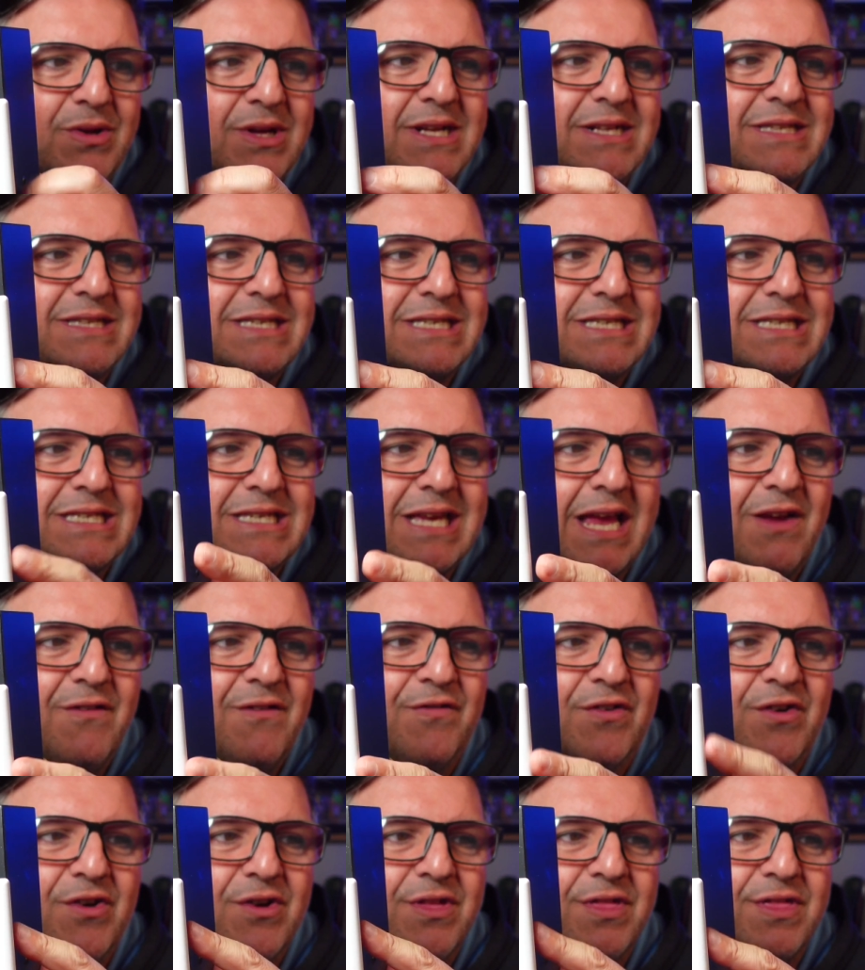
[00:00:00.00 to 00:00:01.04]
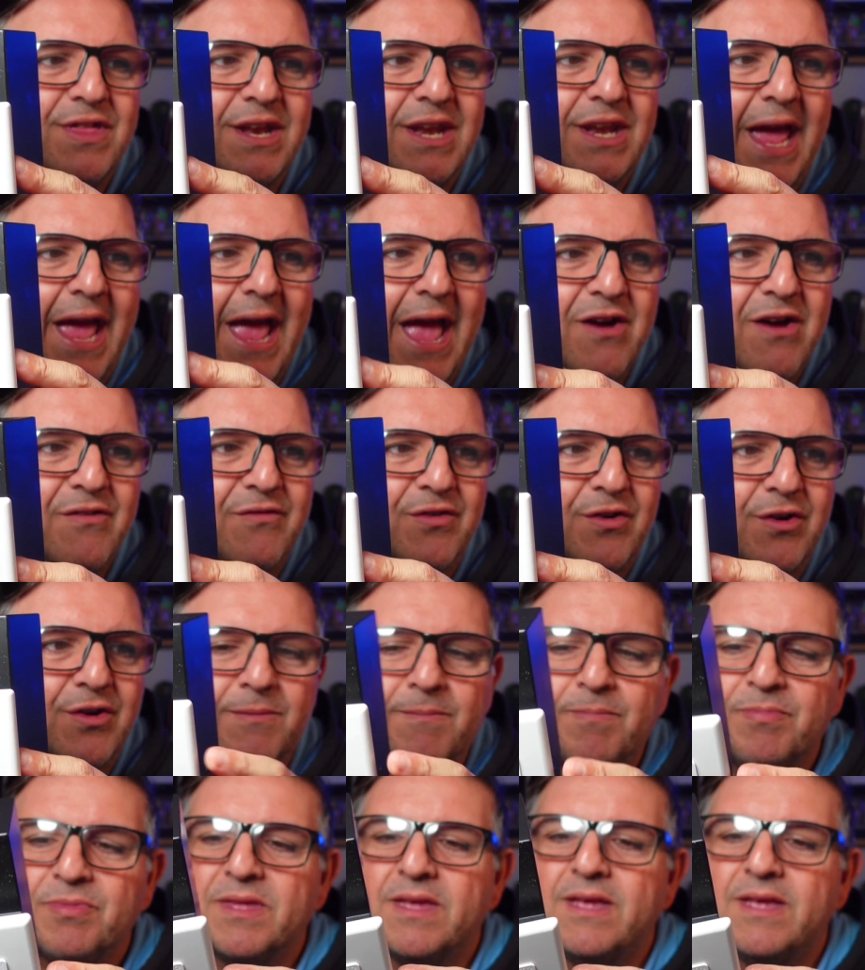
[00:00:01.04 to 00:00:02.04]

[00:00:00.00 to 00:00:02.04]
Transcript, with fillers: It's safer than ever.